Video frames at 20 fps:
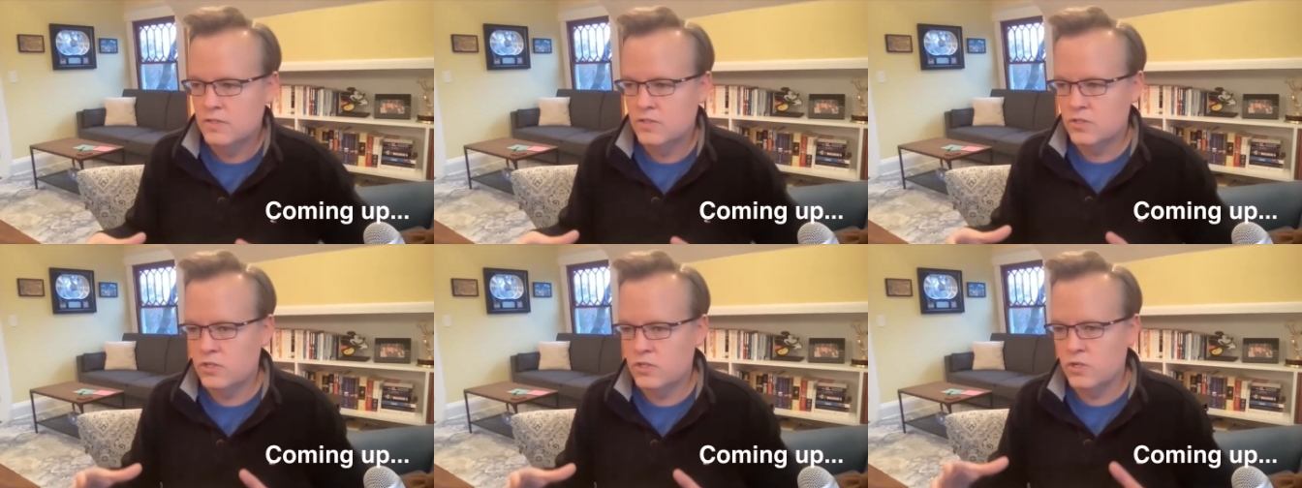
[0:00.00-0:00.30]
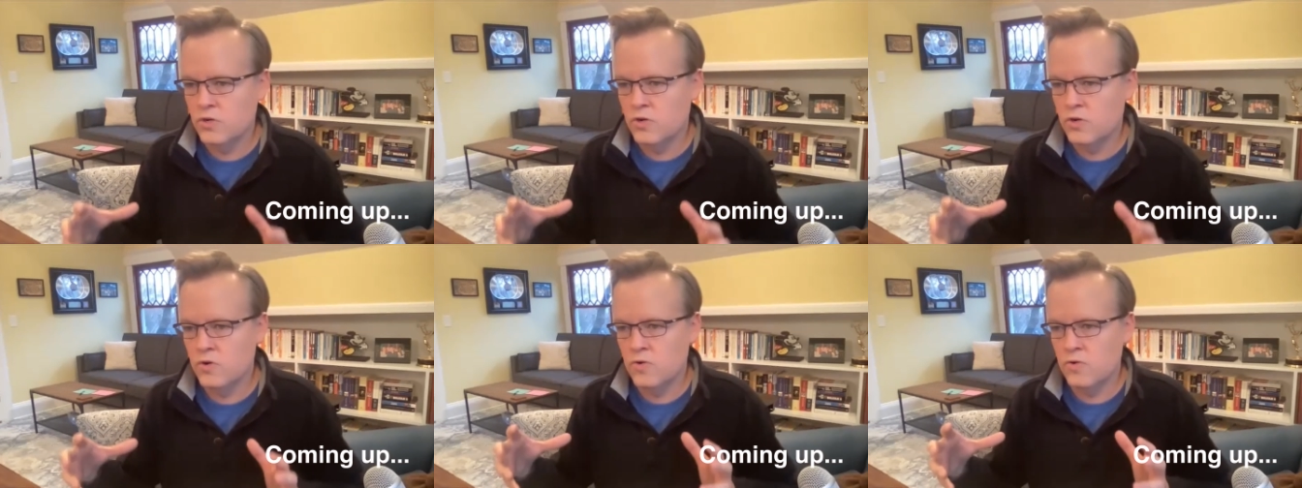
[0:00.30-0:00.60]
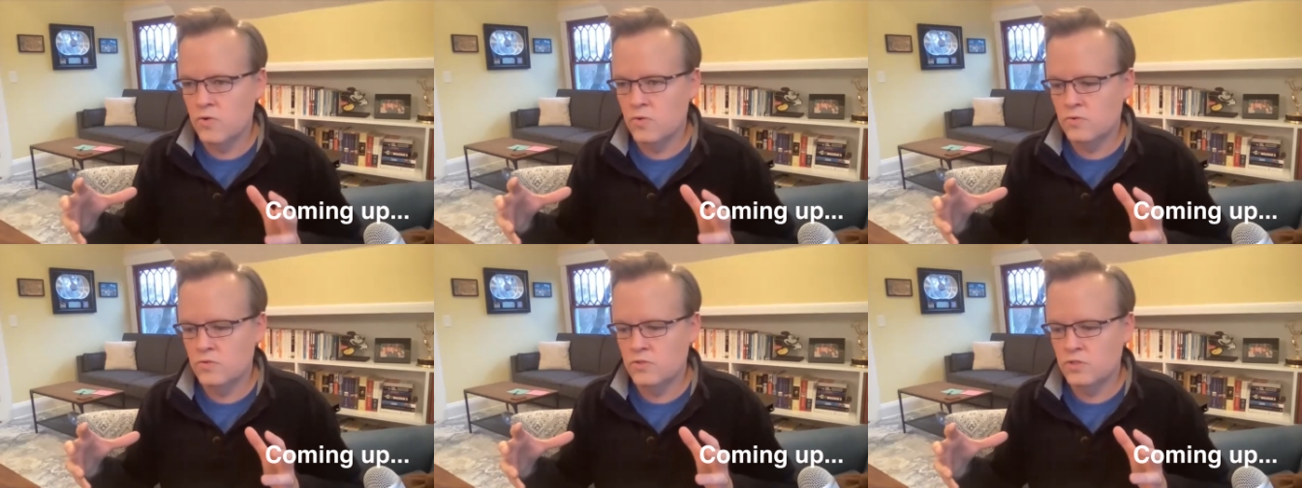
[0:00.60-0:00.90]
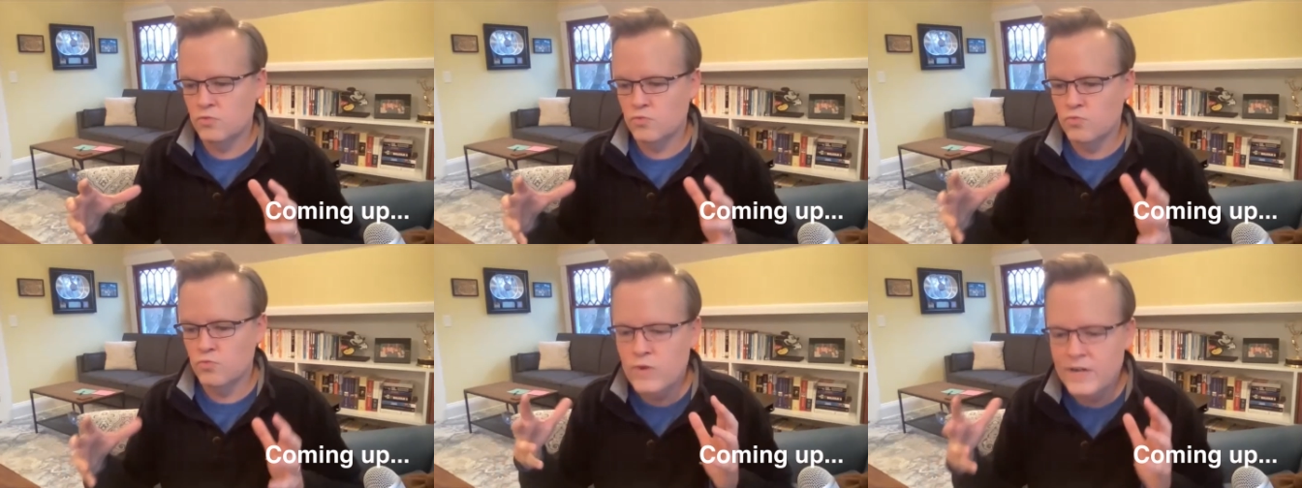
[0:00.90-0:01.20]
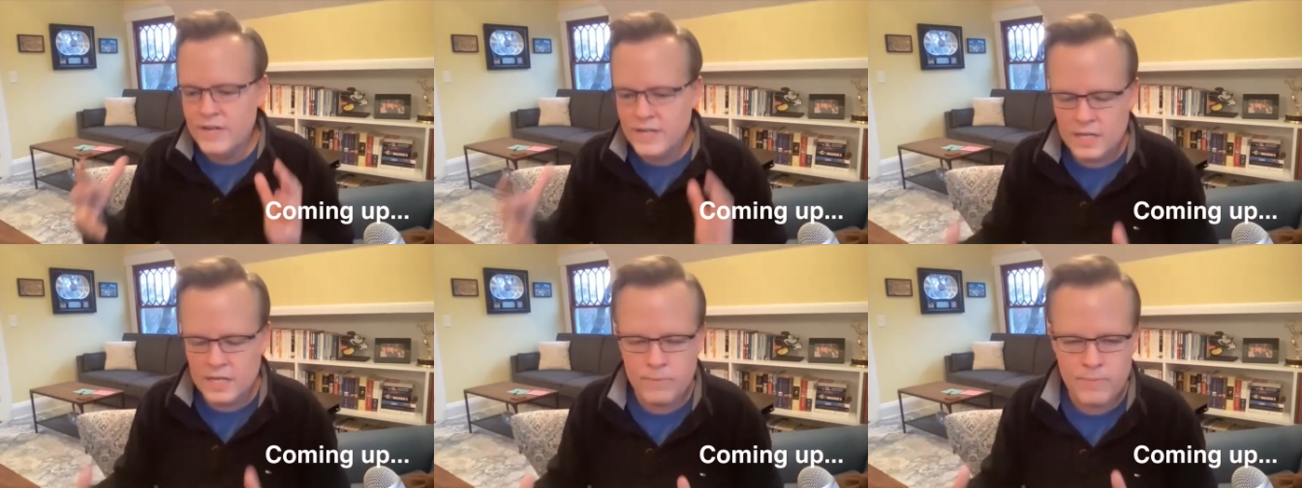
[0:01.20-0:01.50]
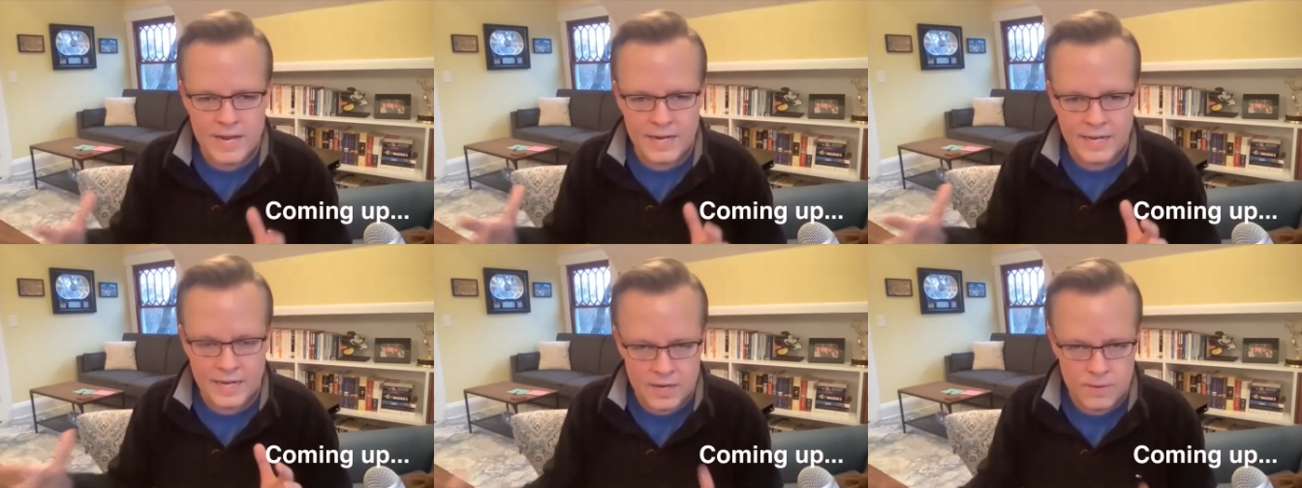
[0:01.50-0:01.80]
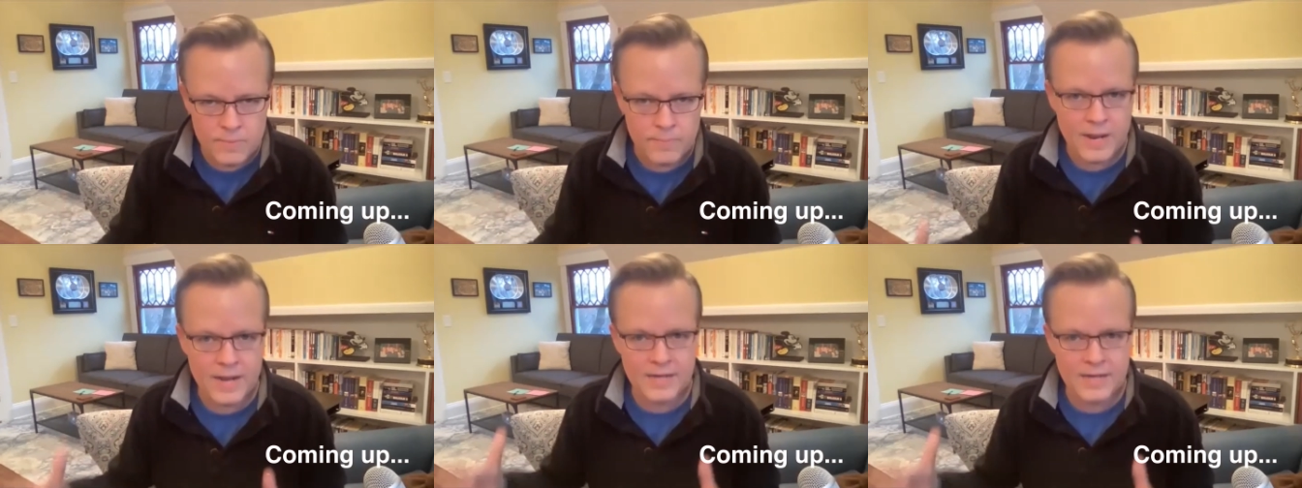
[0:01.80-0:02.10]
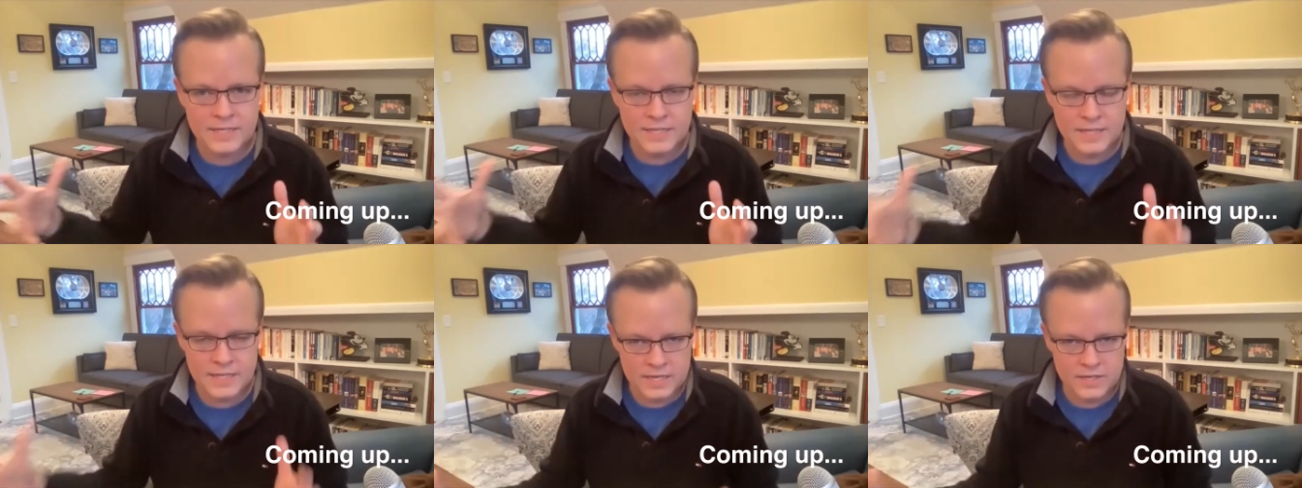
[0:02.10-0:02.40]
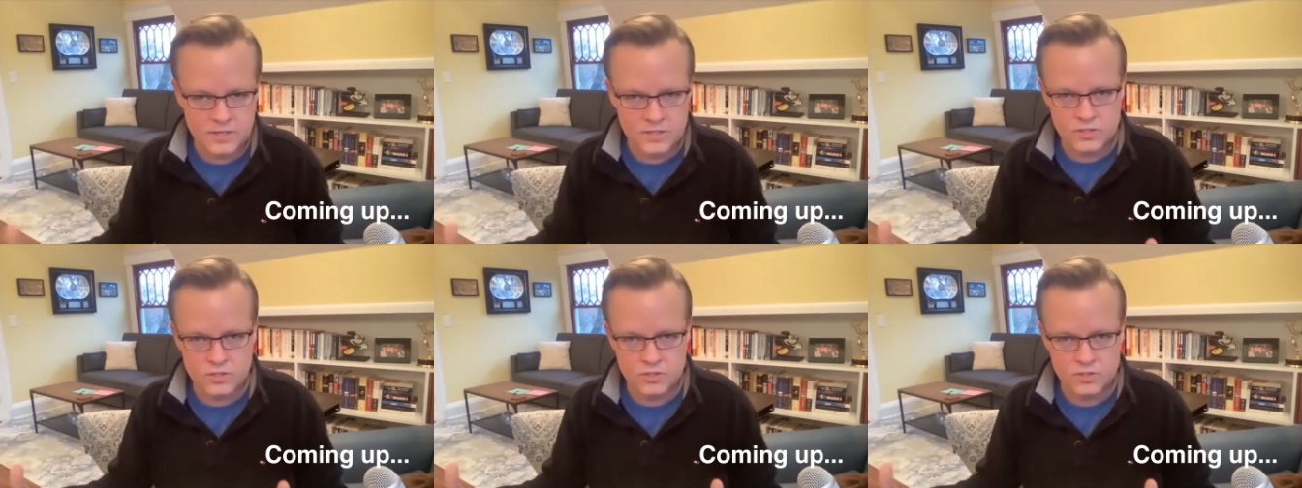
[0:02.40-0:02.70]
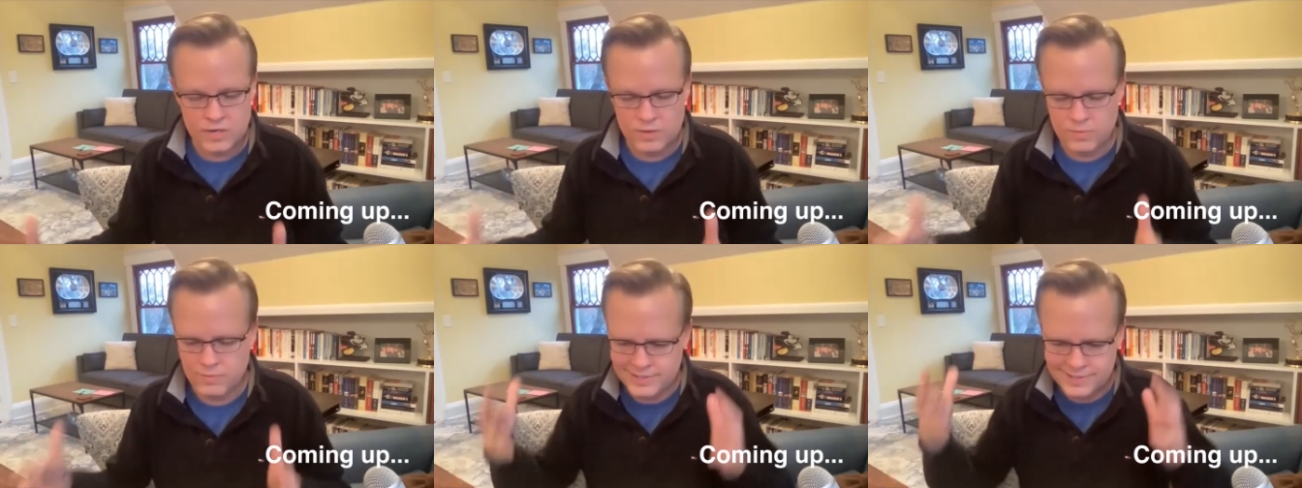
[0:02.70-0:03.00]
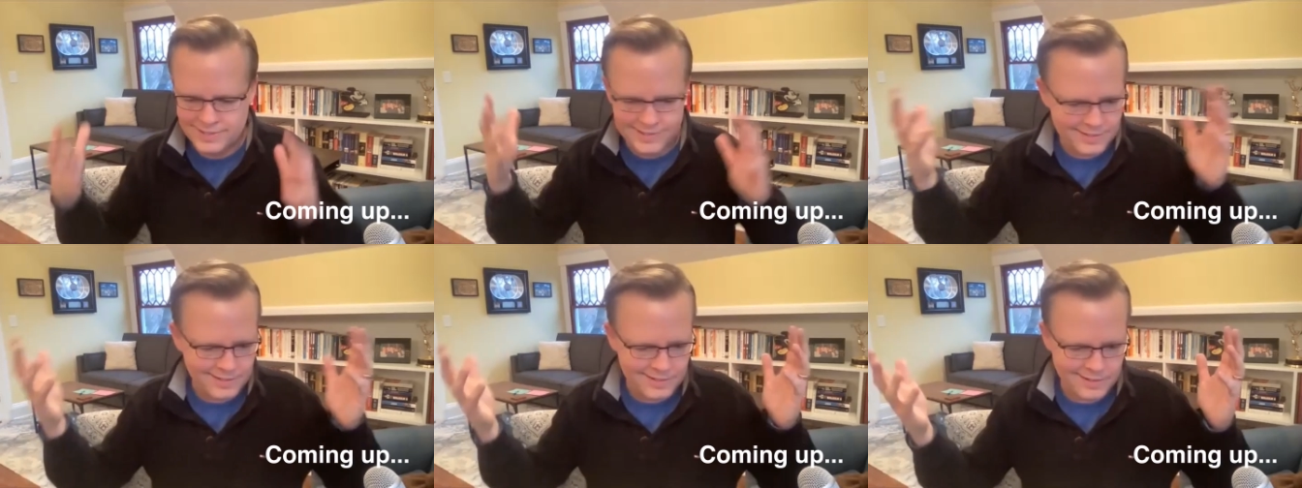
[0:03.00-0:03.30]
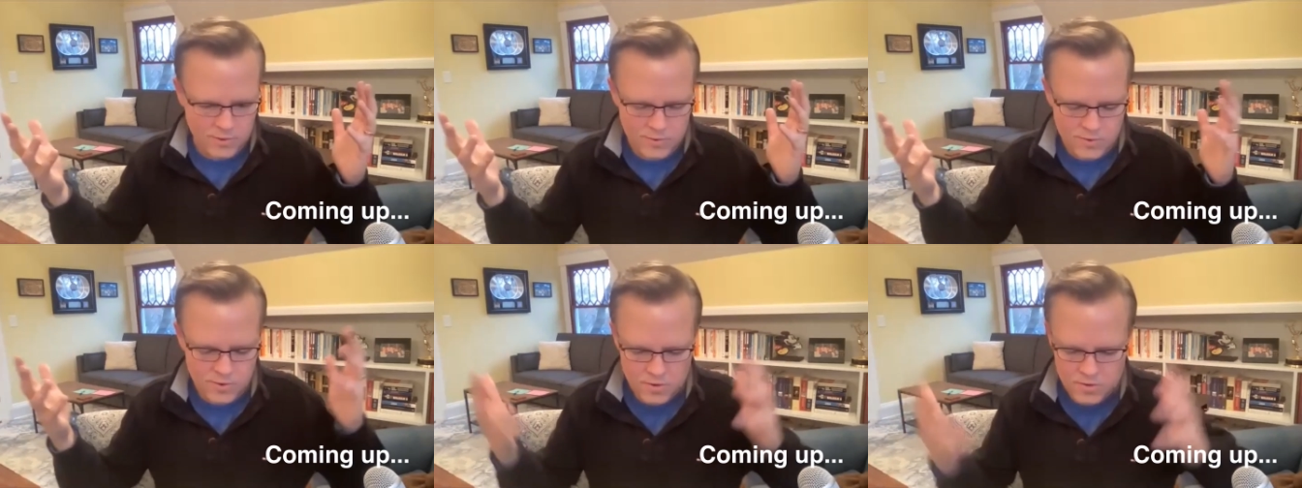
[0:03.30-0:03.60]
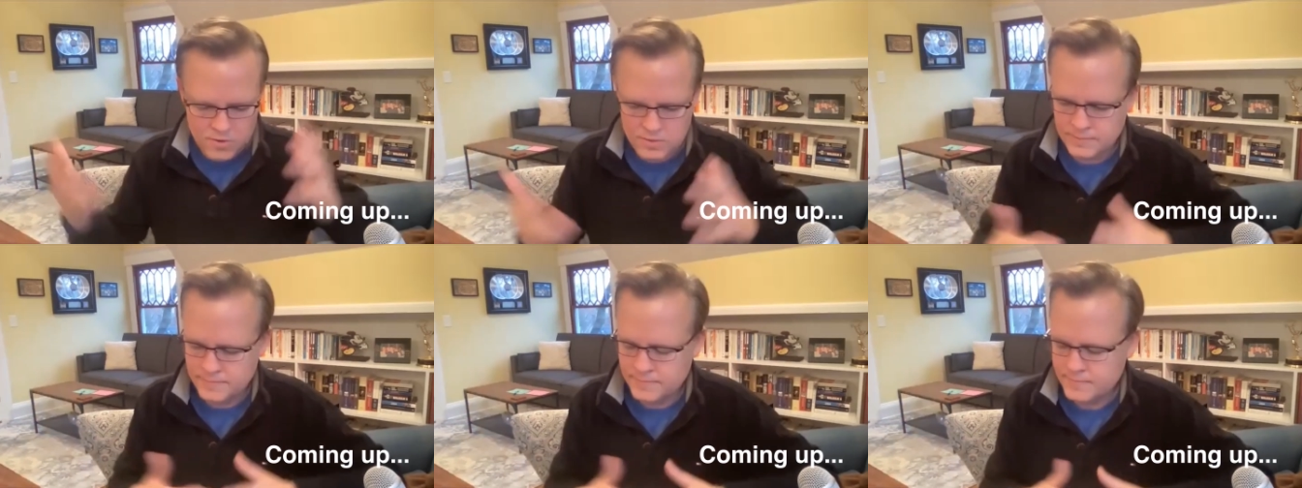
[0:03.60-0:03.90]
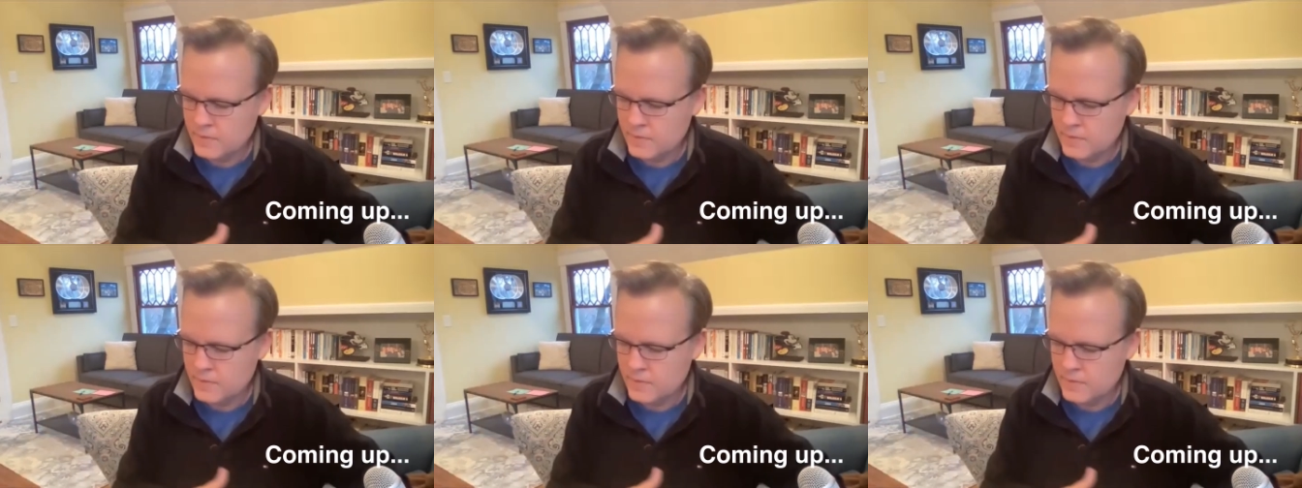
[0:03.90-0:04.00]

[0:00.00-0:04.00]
to really make an impact on the industry, which is the goal,